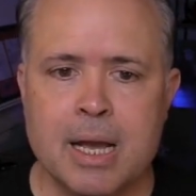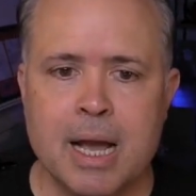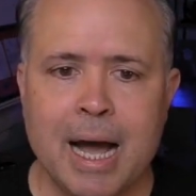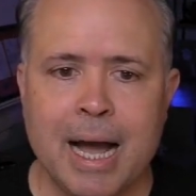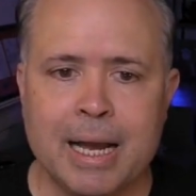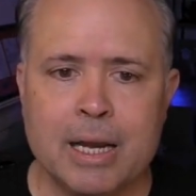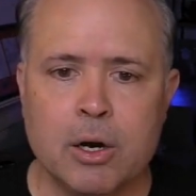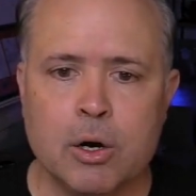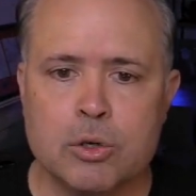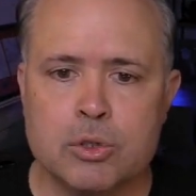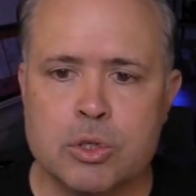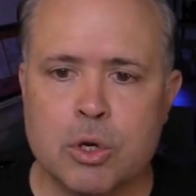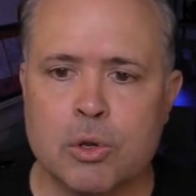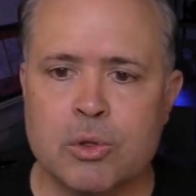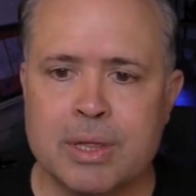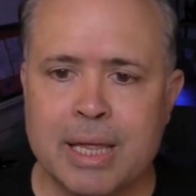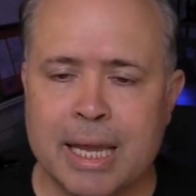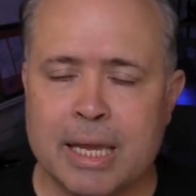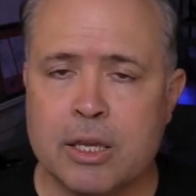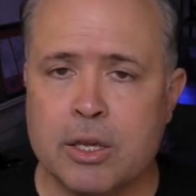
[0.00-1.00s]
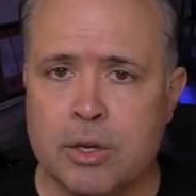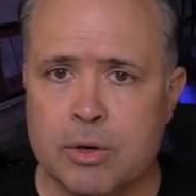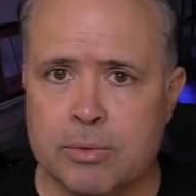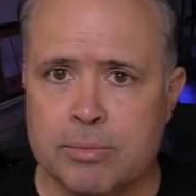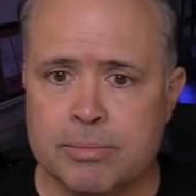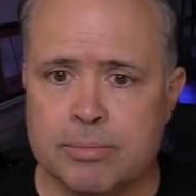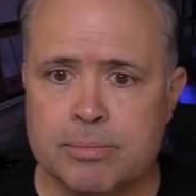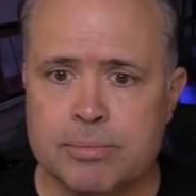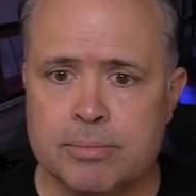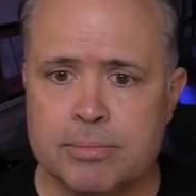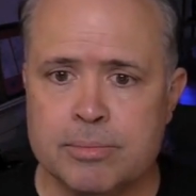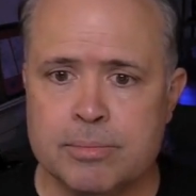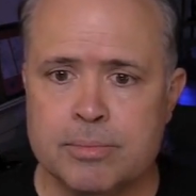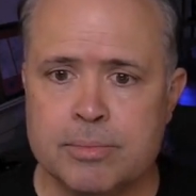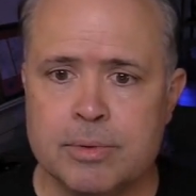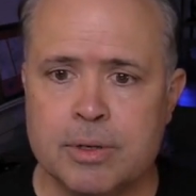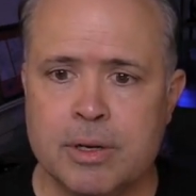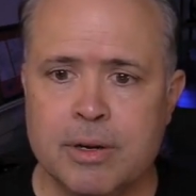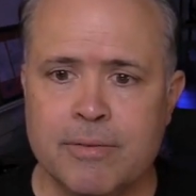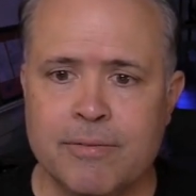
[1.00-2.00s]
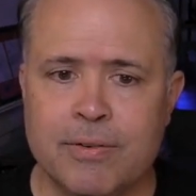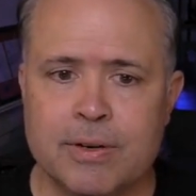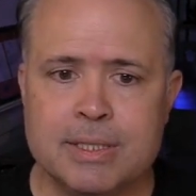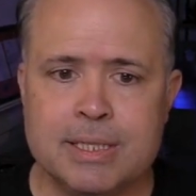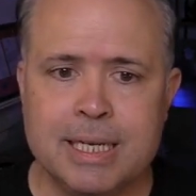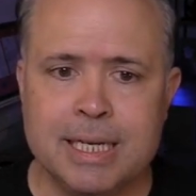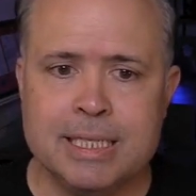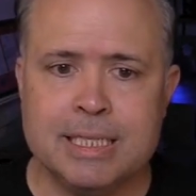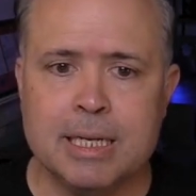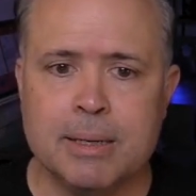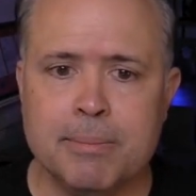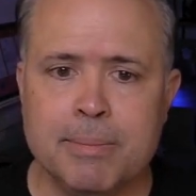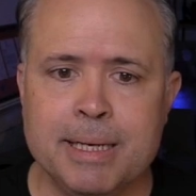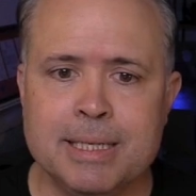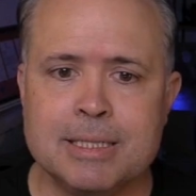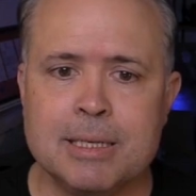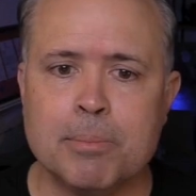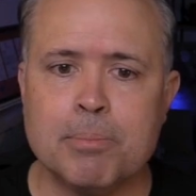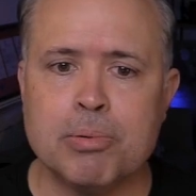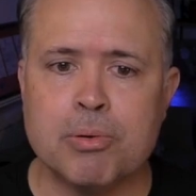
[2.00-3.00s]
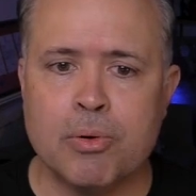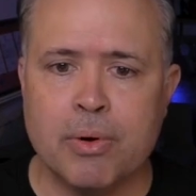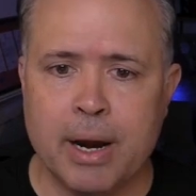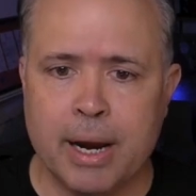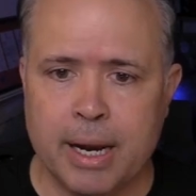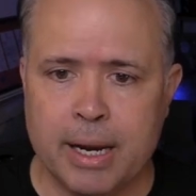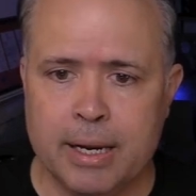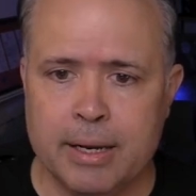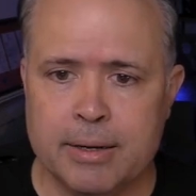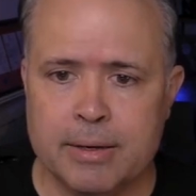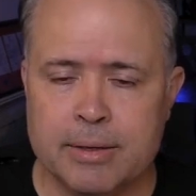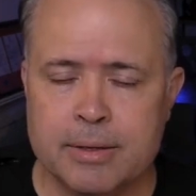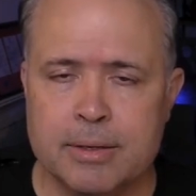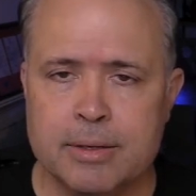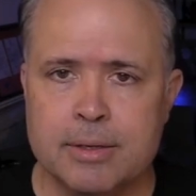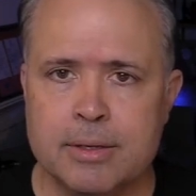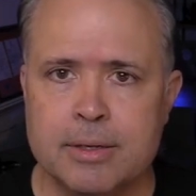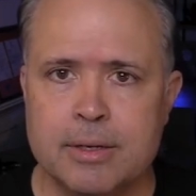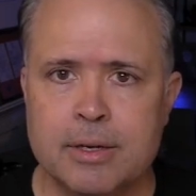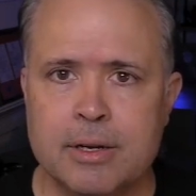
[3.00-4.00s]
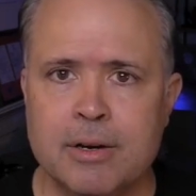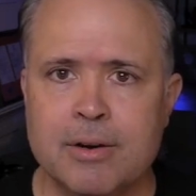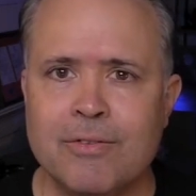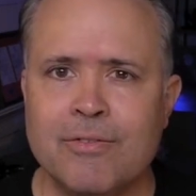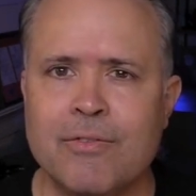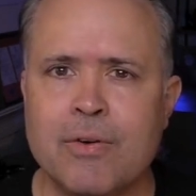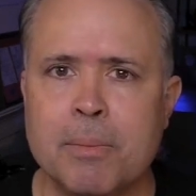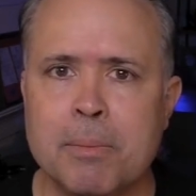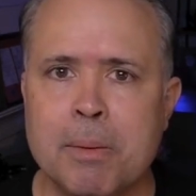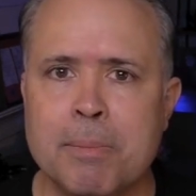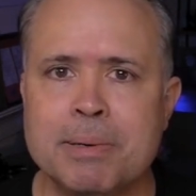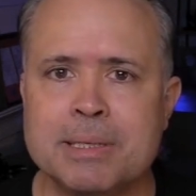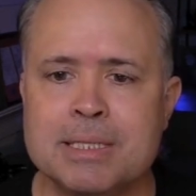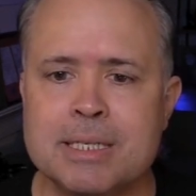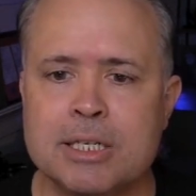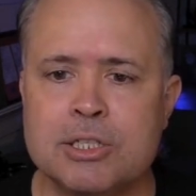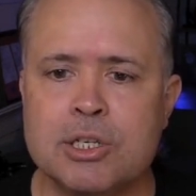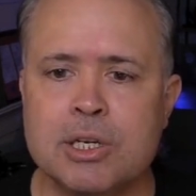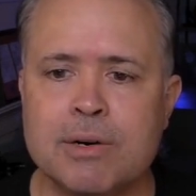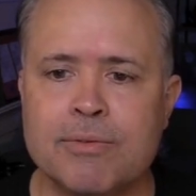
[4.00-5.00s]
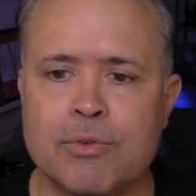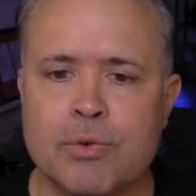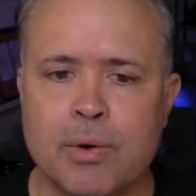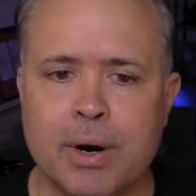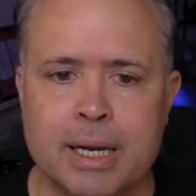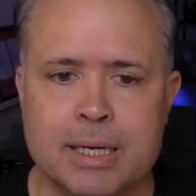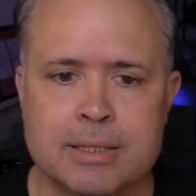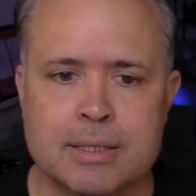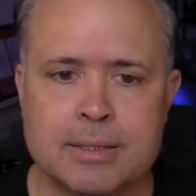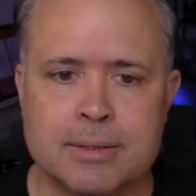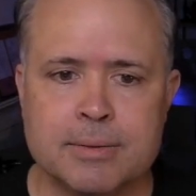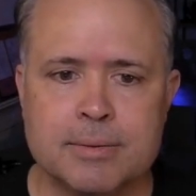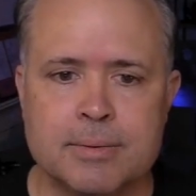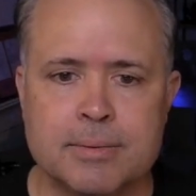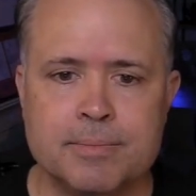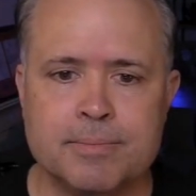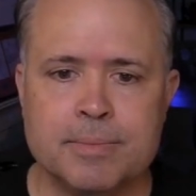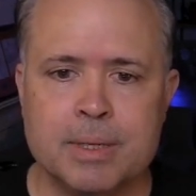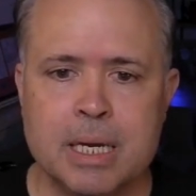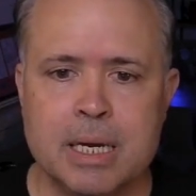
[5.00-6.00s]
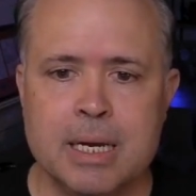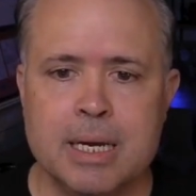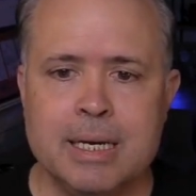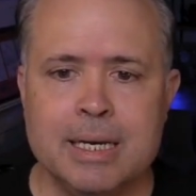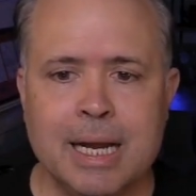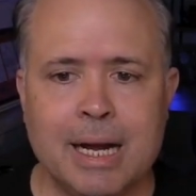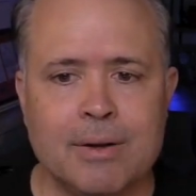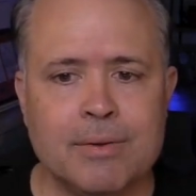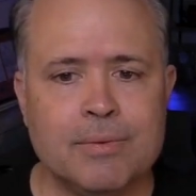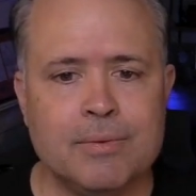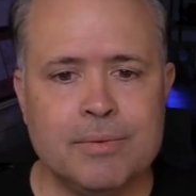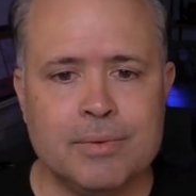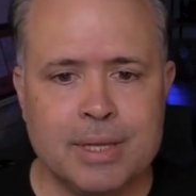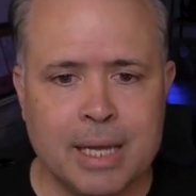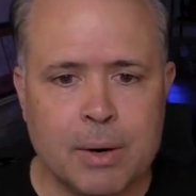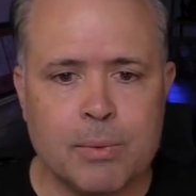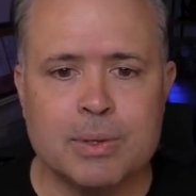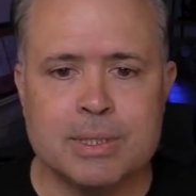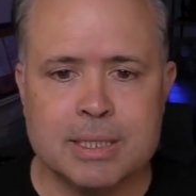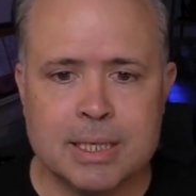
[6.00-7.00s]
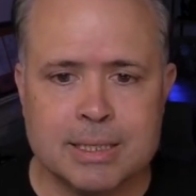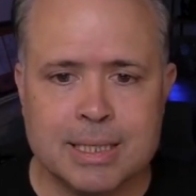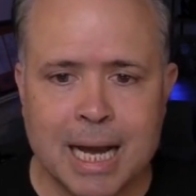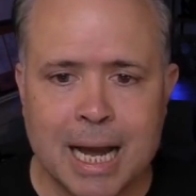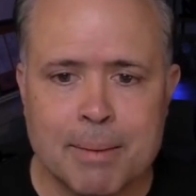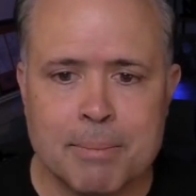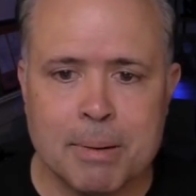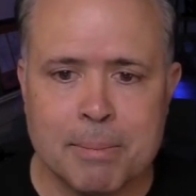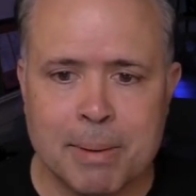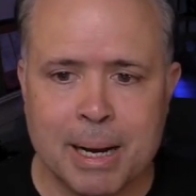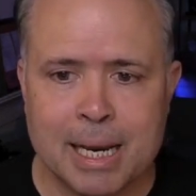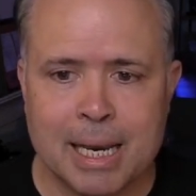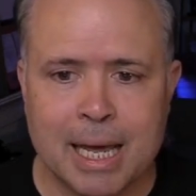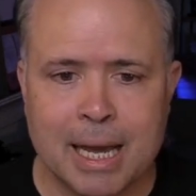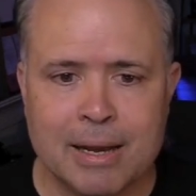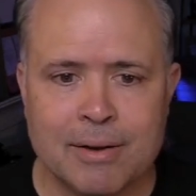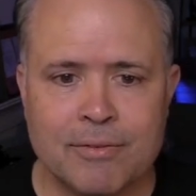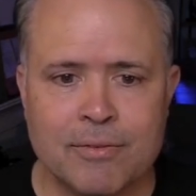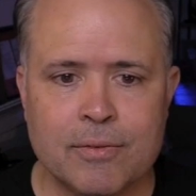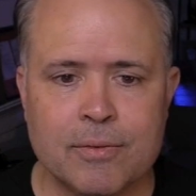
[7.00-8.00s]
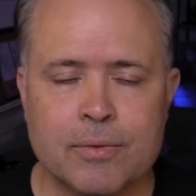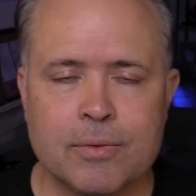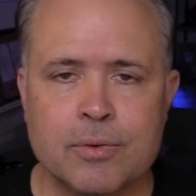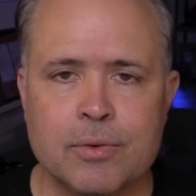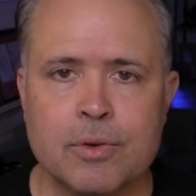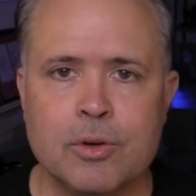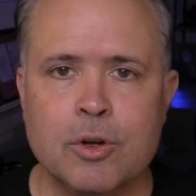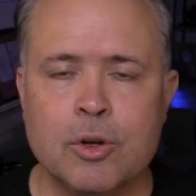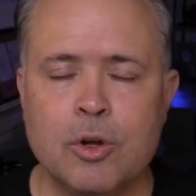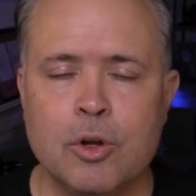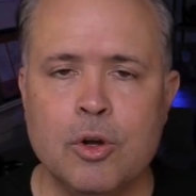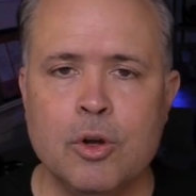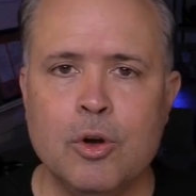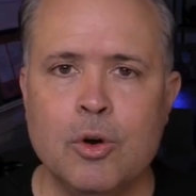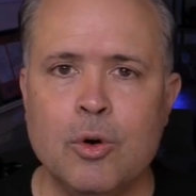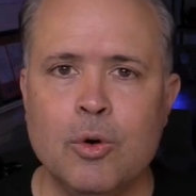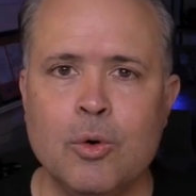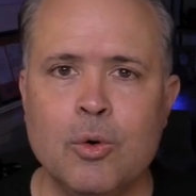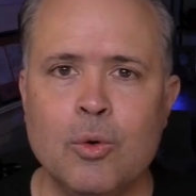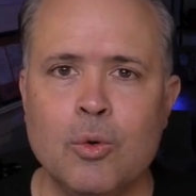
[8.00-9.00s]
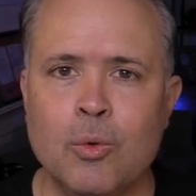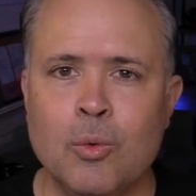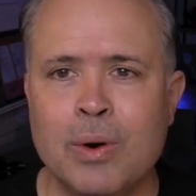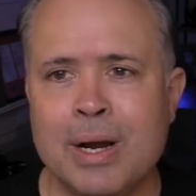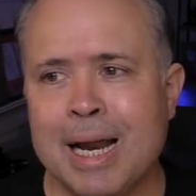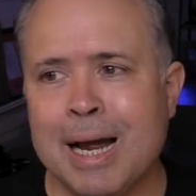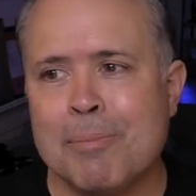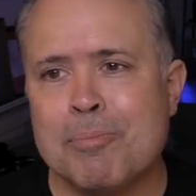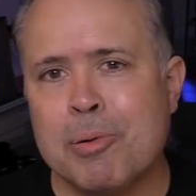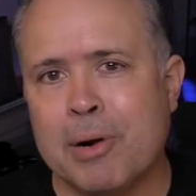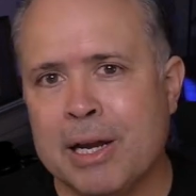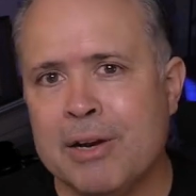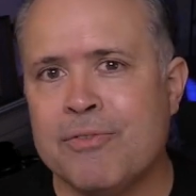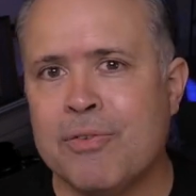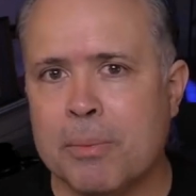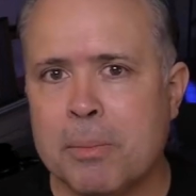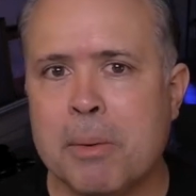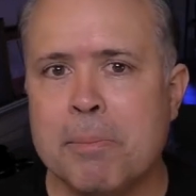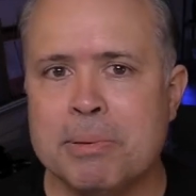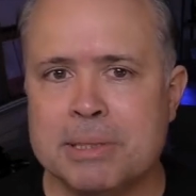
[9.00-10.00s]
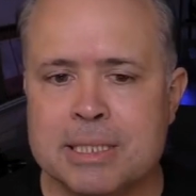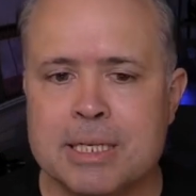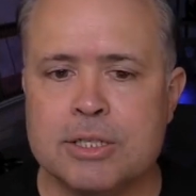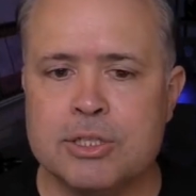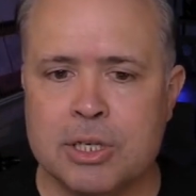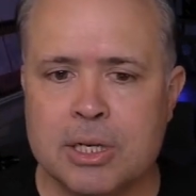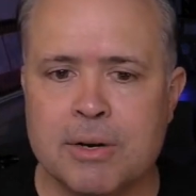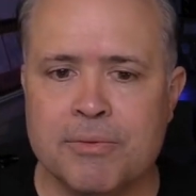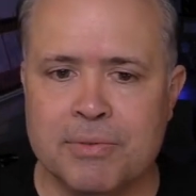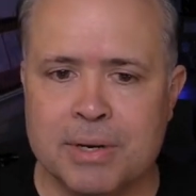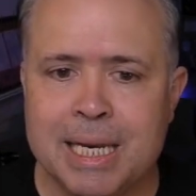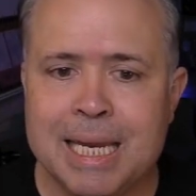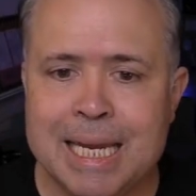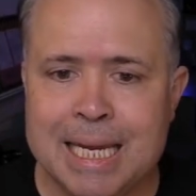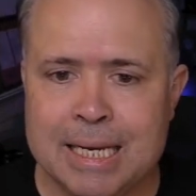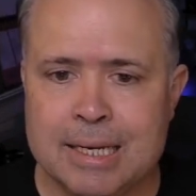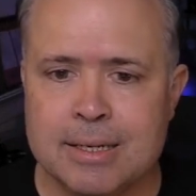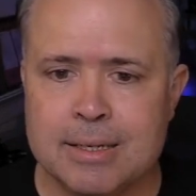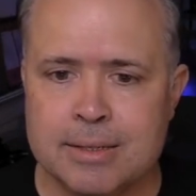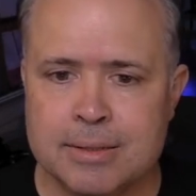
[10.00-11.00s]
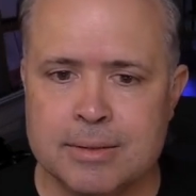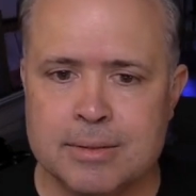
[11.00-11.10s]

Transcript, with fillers: I also thank you for teaching me to pray from a position of grace. Now, there was a time in my life when I prayed from a position of need.